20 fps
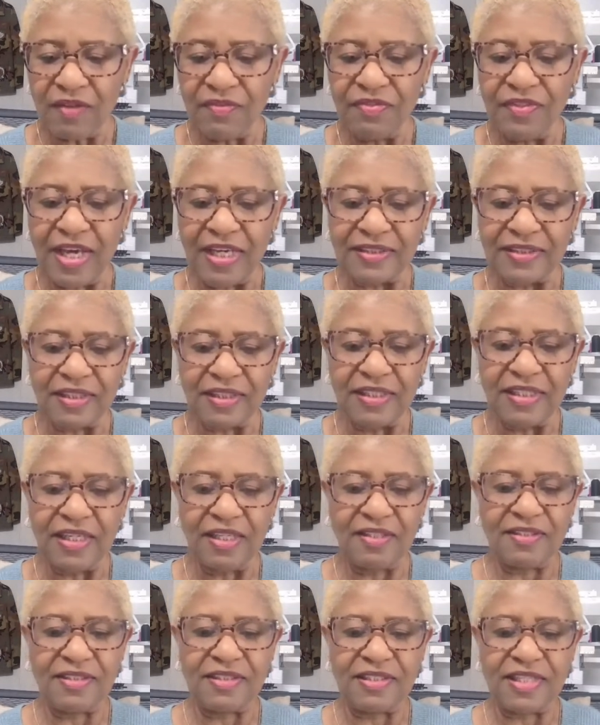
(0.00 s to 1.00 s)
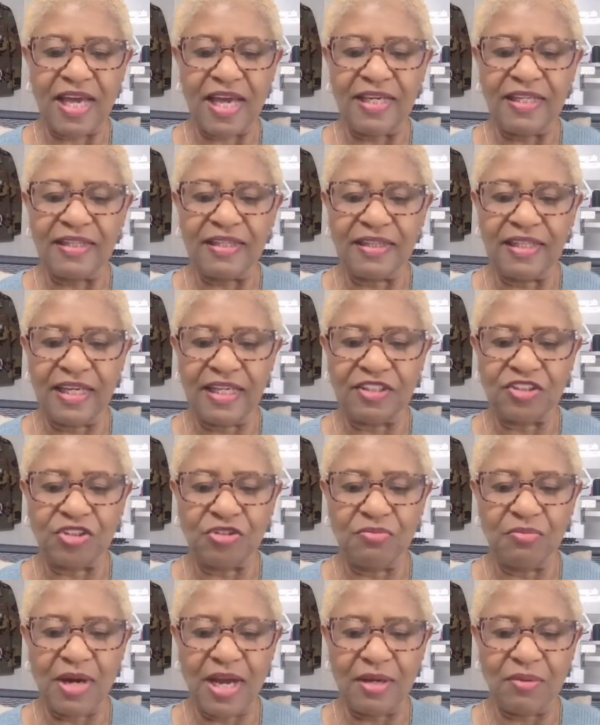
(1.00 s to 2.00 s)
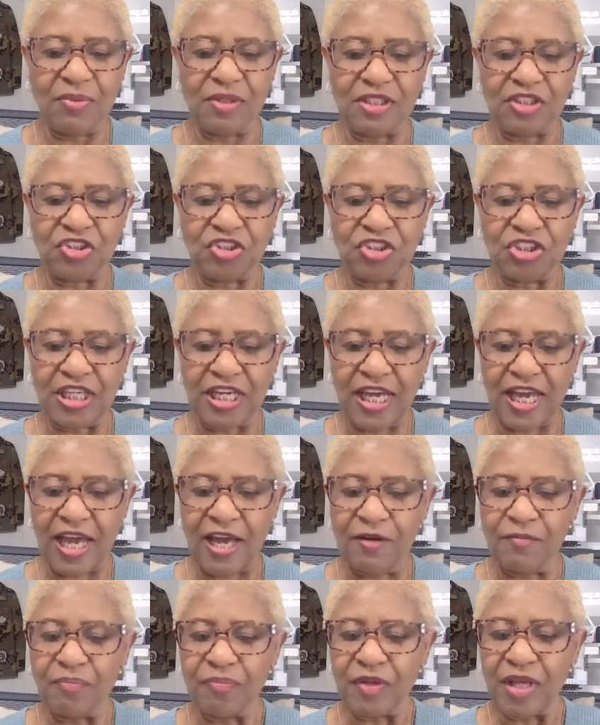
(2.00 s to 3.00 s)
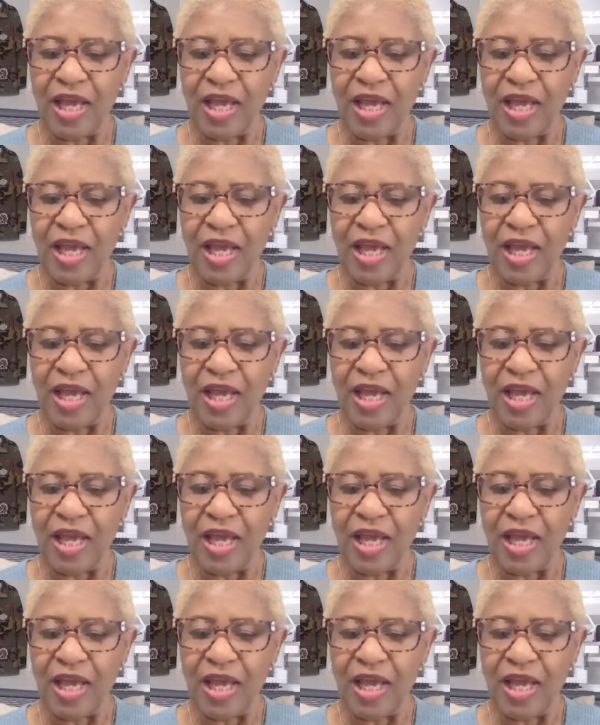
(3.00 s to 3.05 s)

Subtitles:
that's another site that you might want to check out.